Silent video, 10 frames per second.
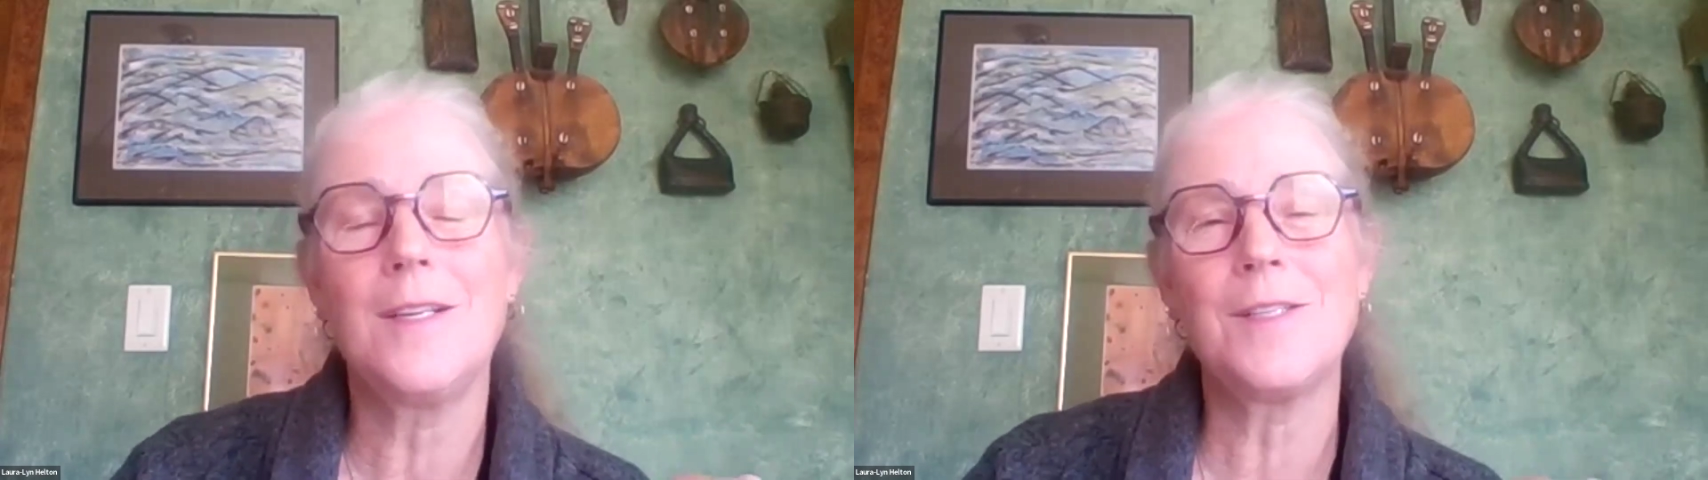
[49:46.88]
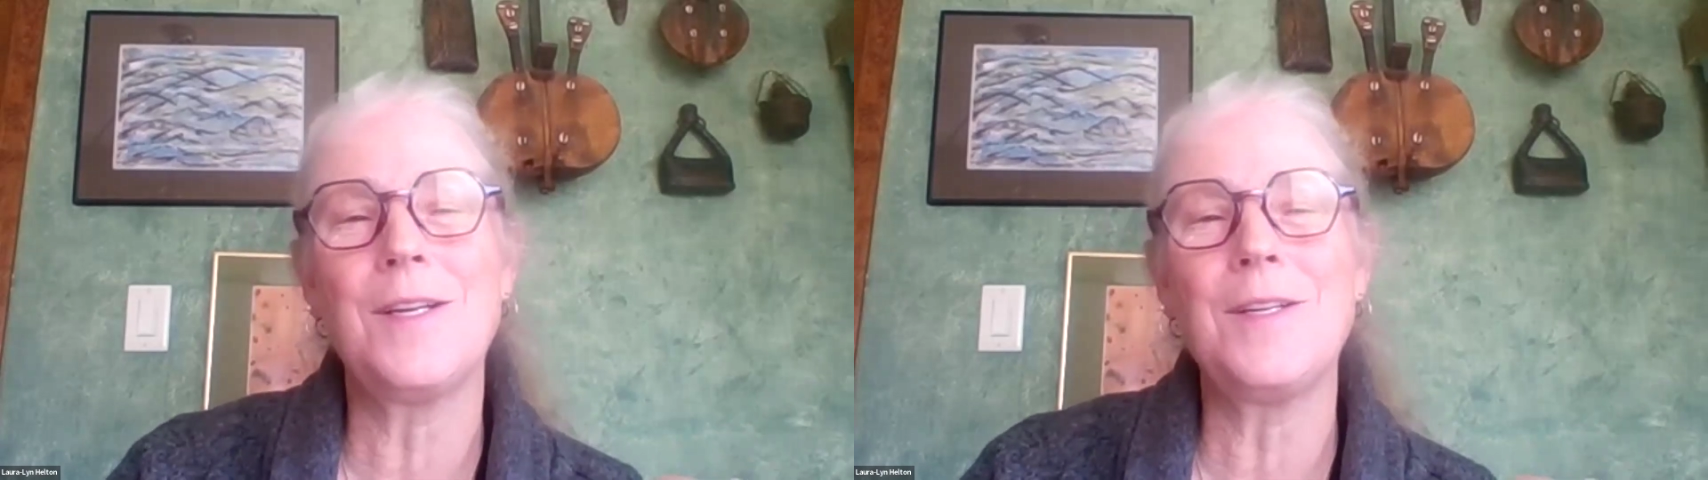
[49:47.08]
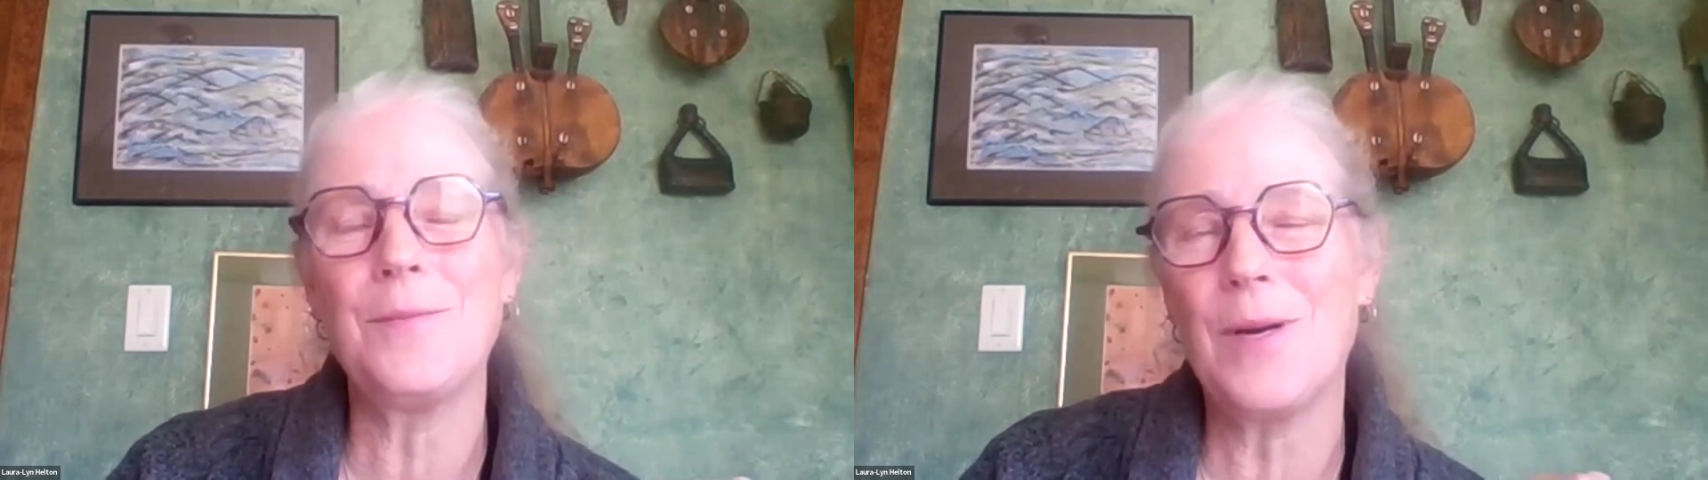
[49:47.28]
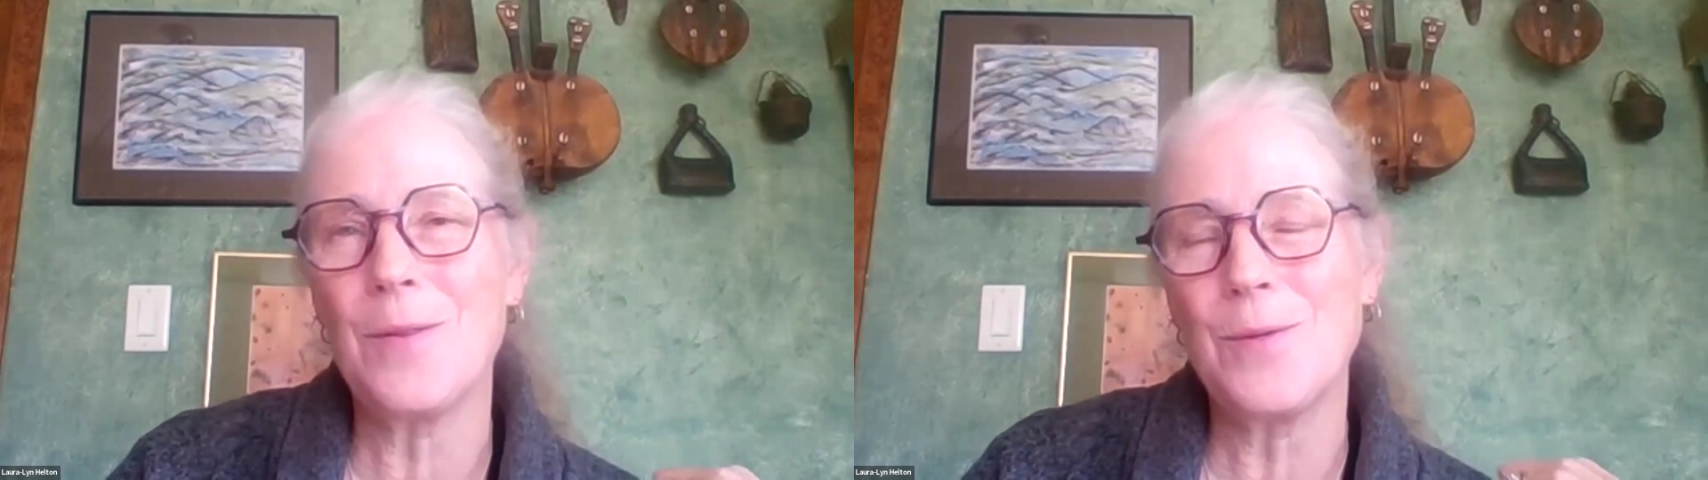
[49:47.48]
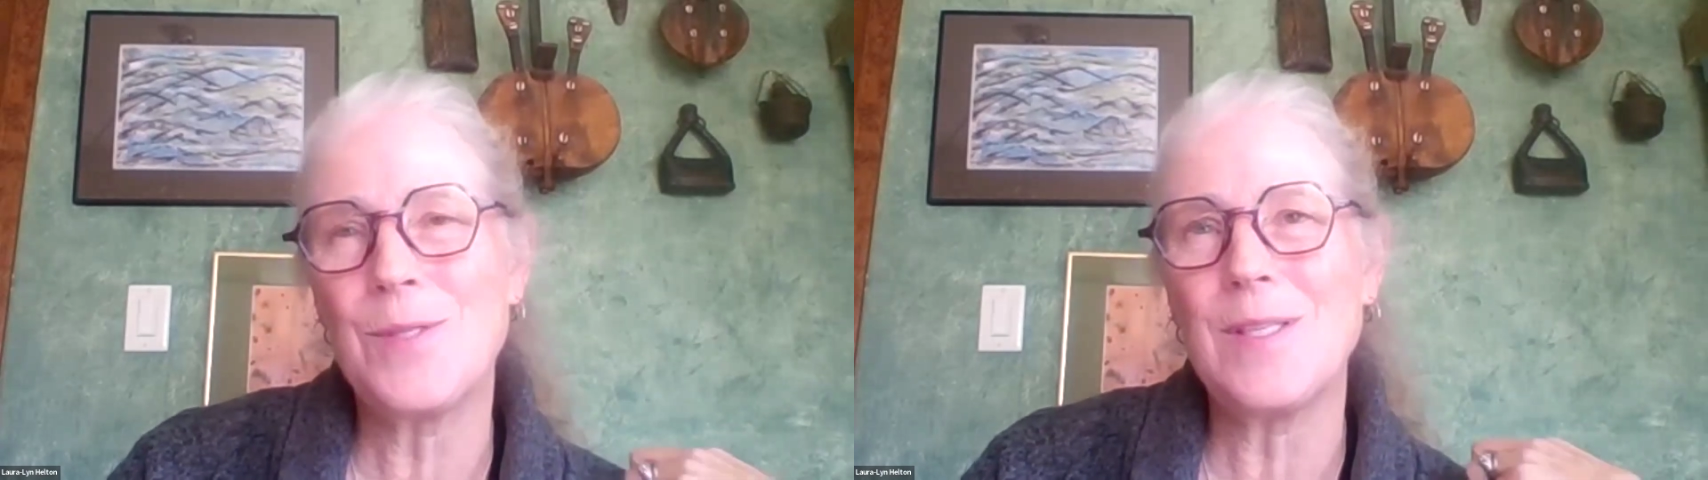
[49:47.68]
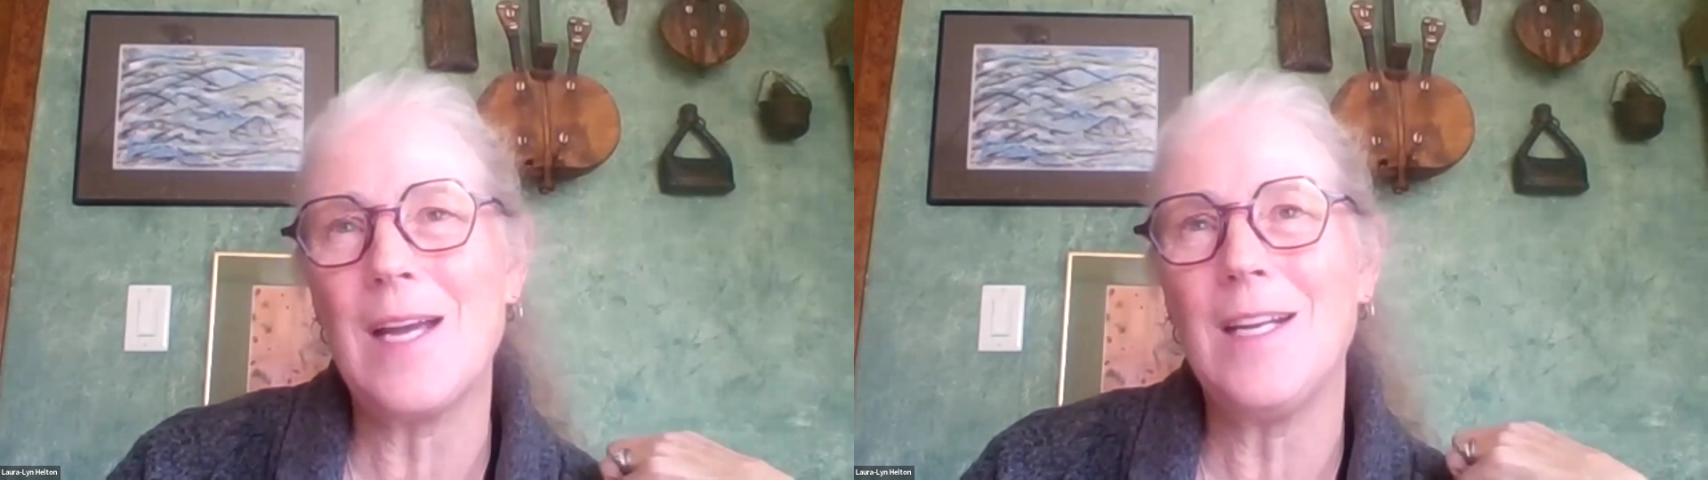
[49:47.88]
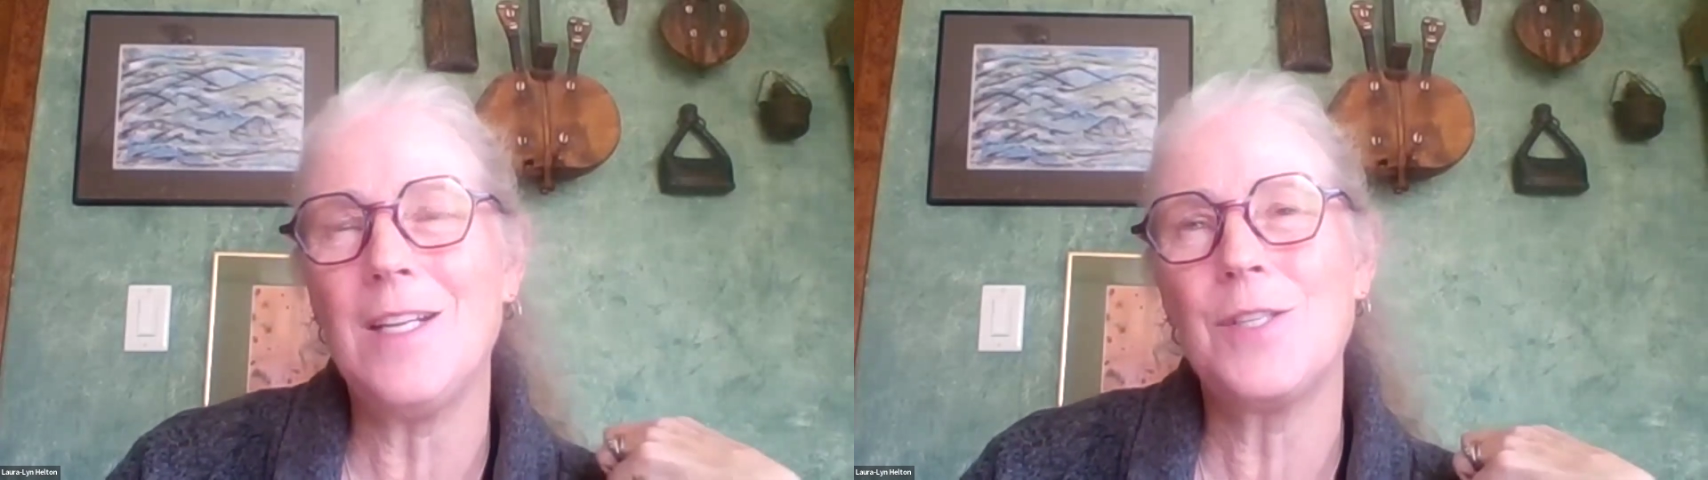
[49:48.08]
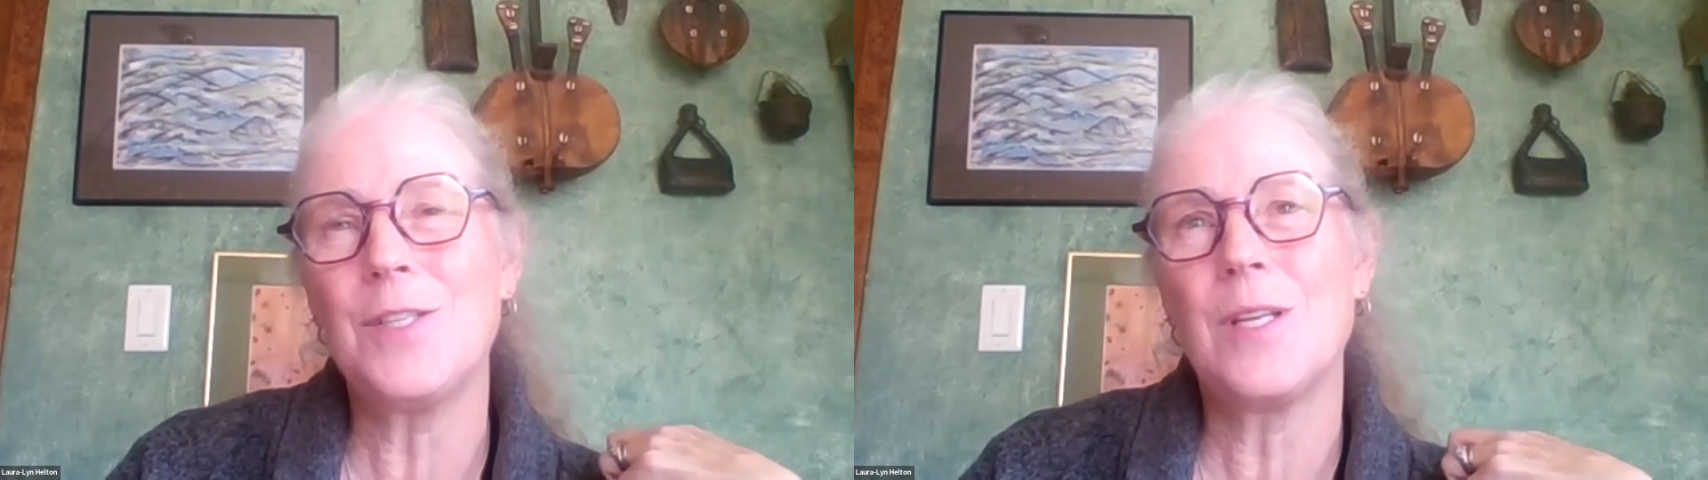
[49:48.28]
because I one of those
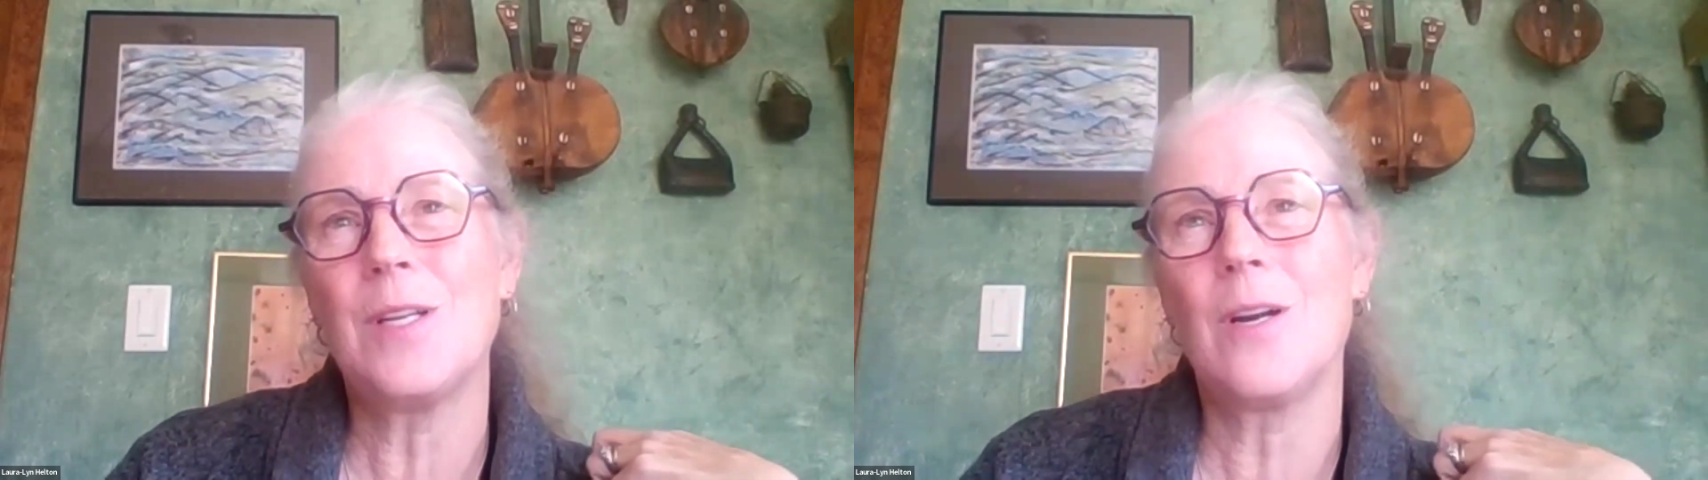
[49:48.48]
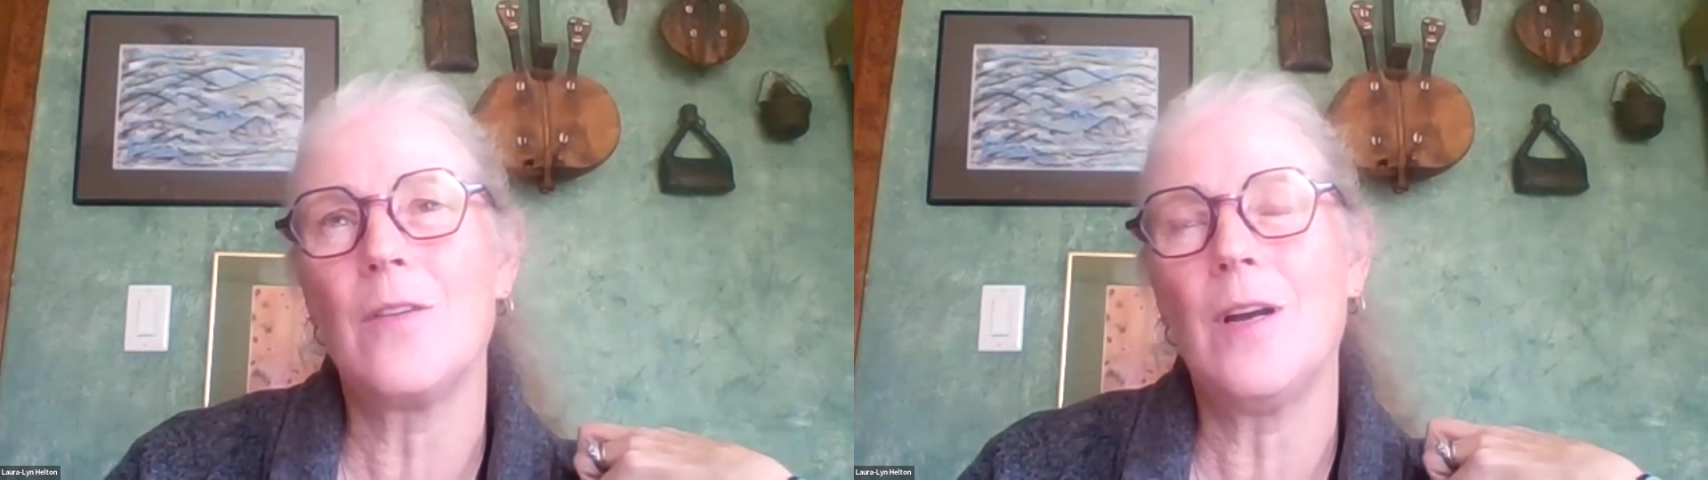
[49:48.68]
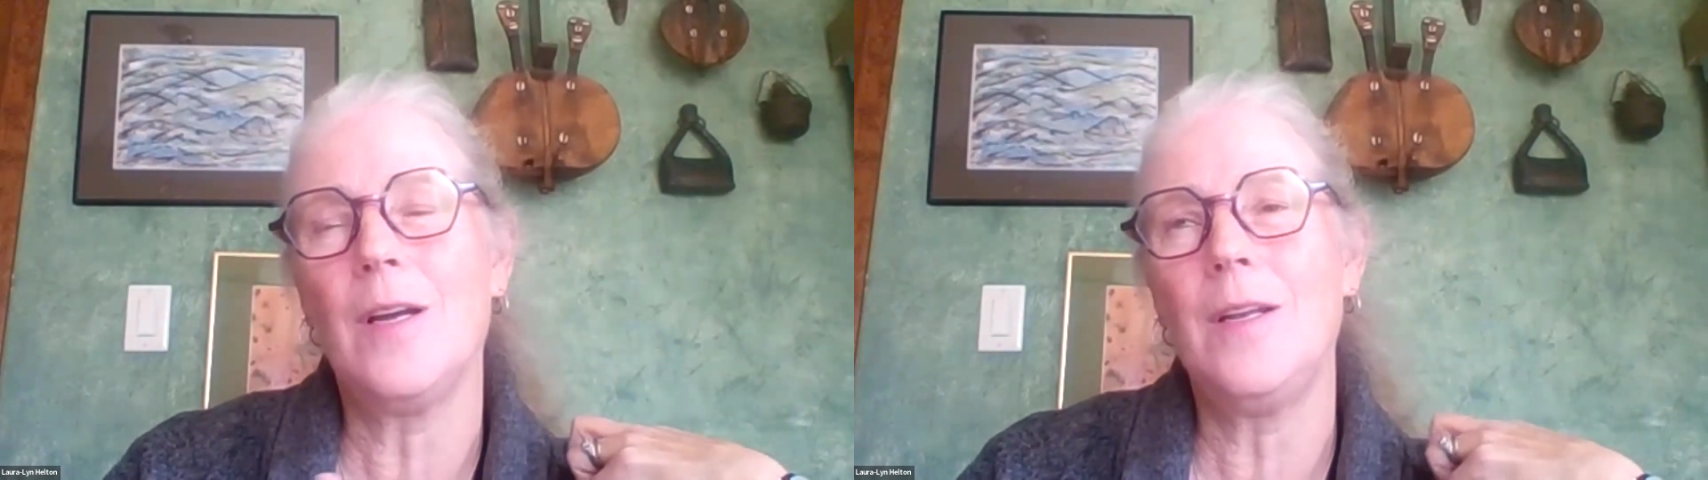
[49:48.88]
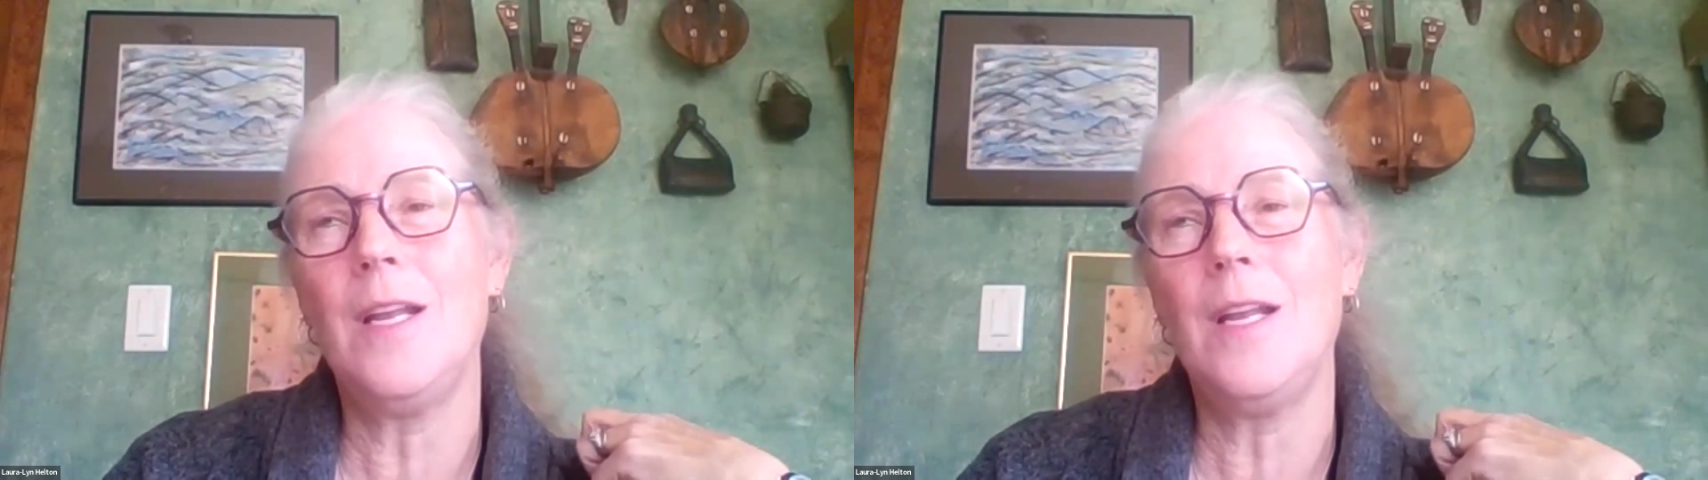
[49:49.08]
signages in our uh,